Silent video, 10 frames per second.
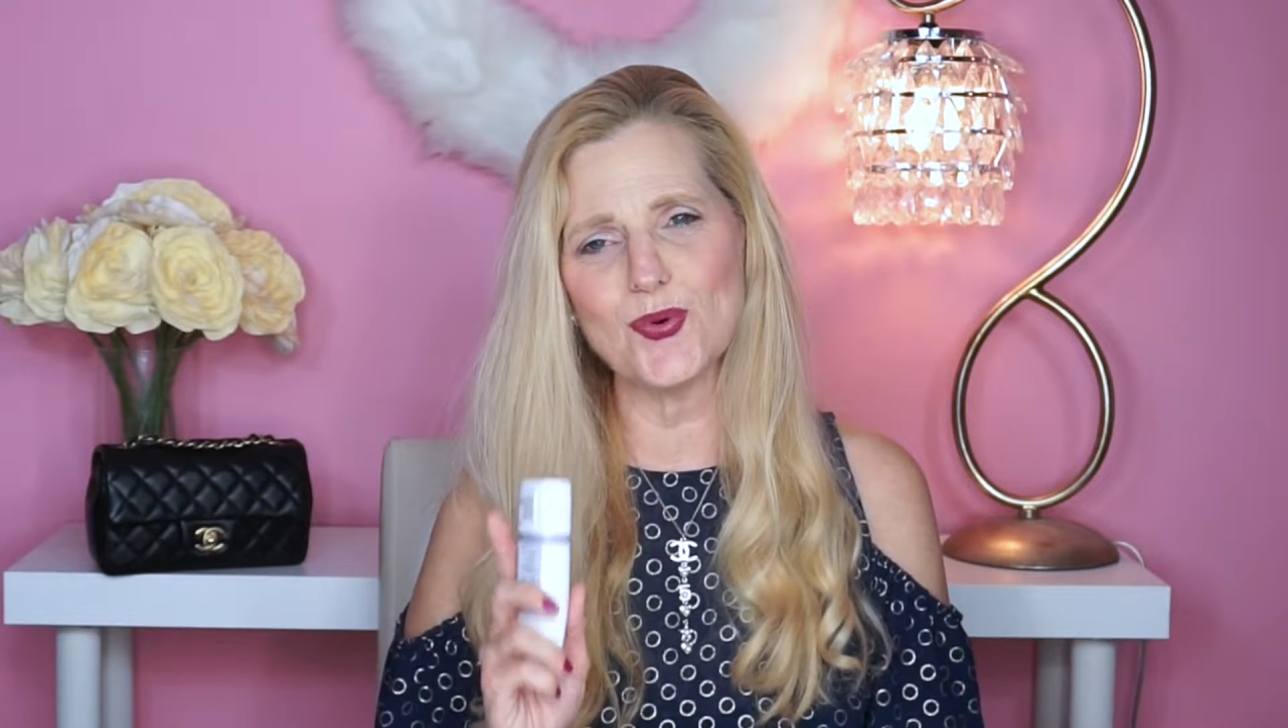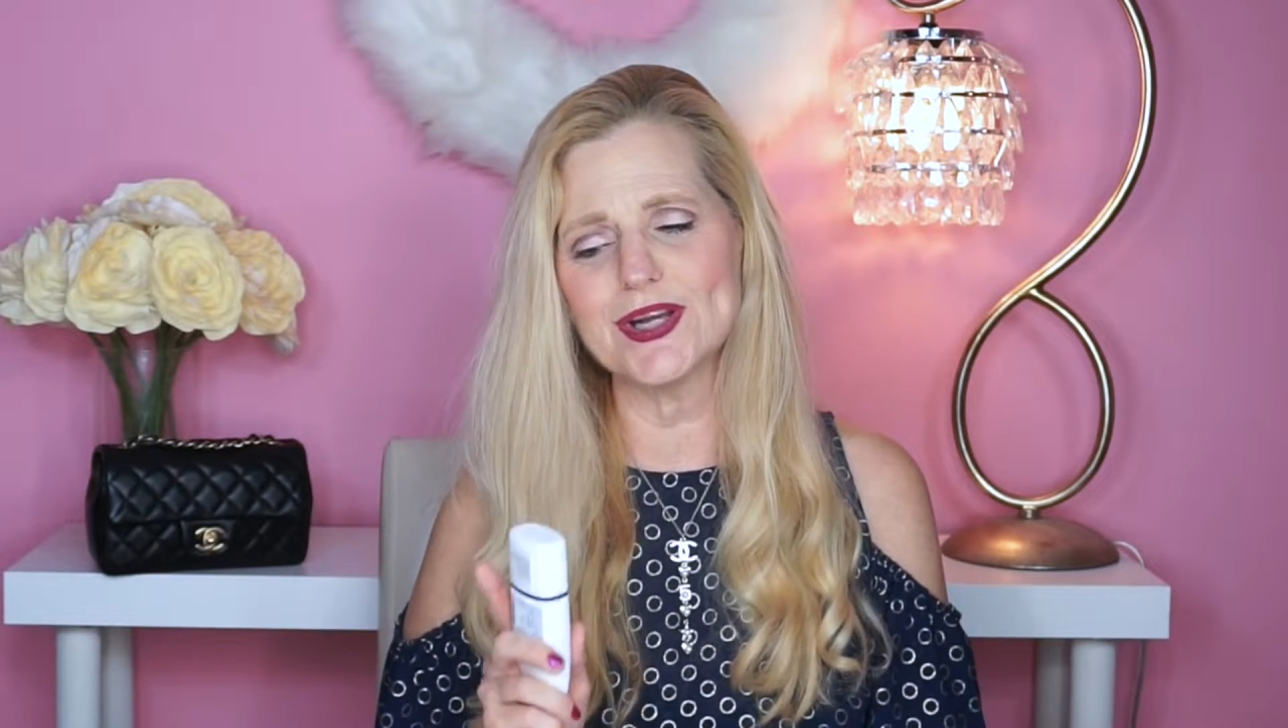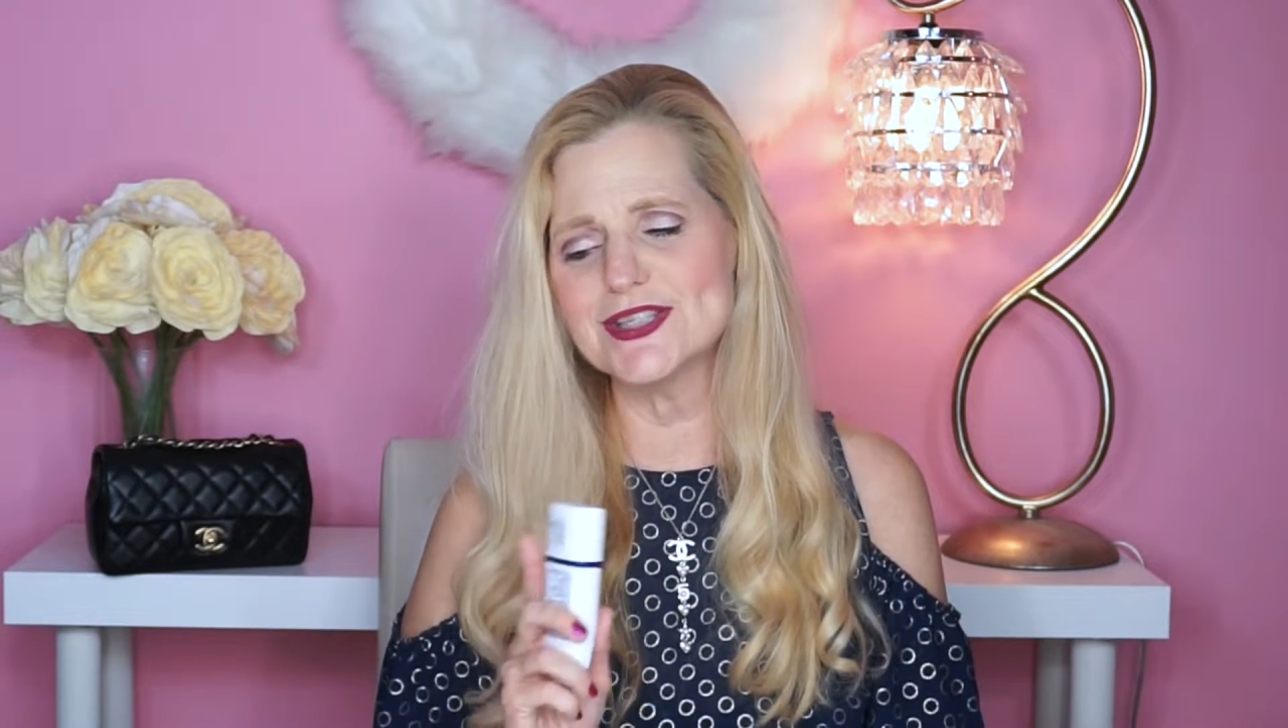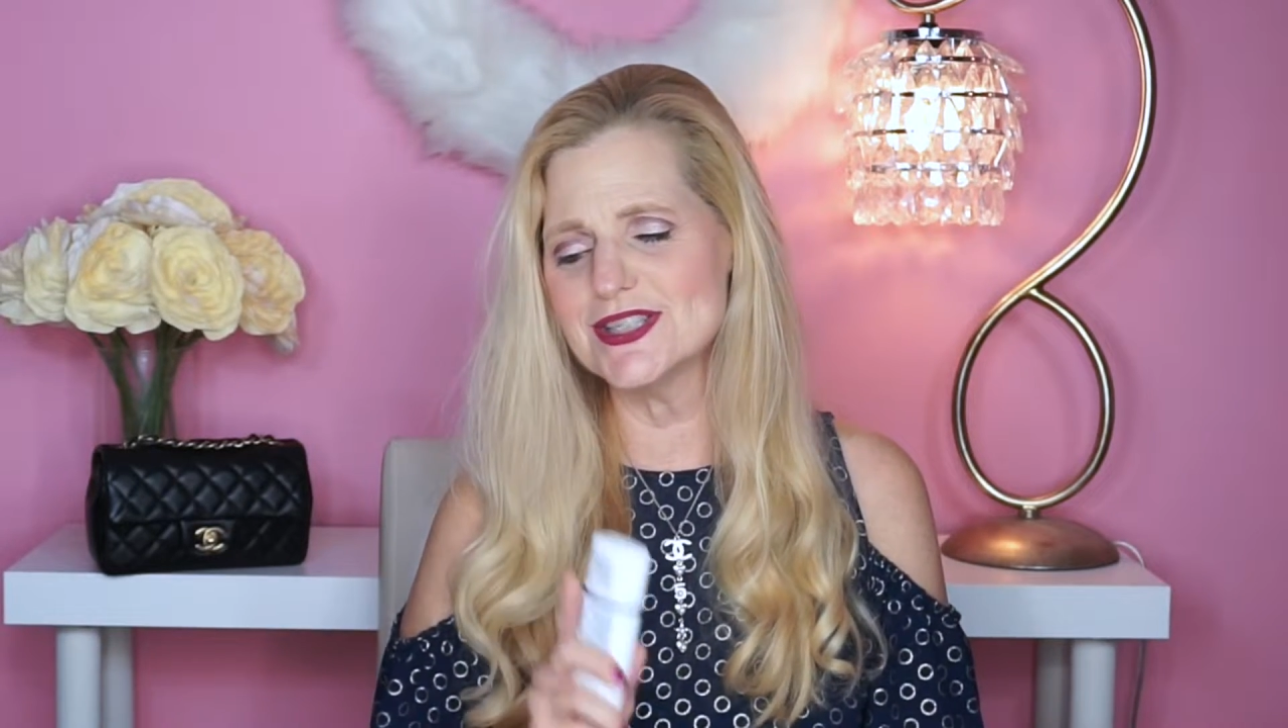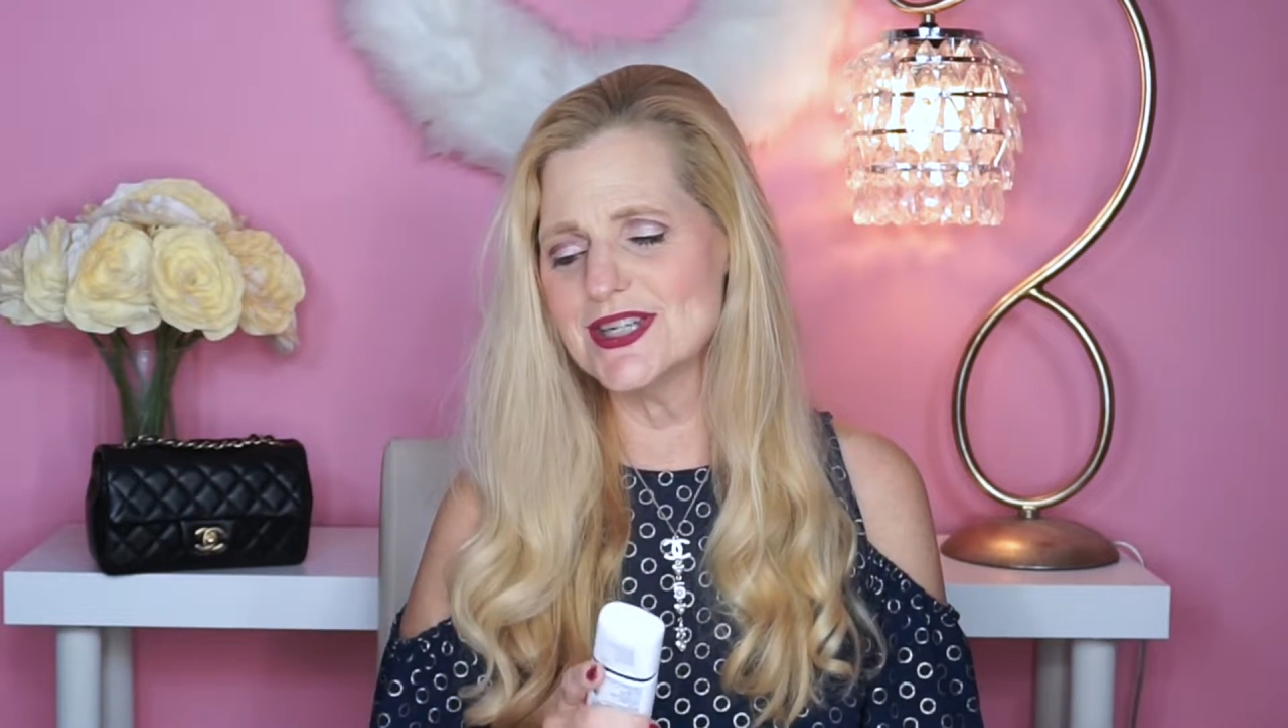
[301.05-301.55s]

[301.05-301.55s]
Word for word: once a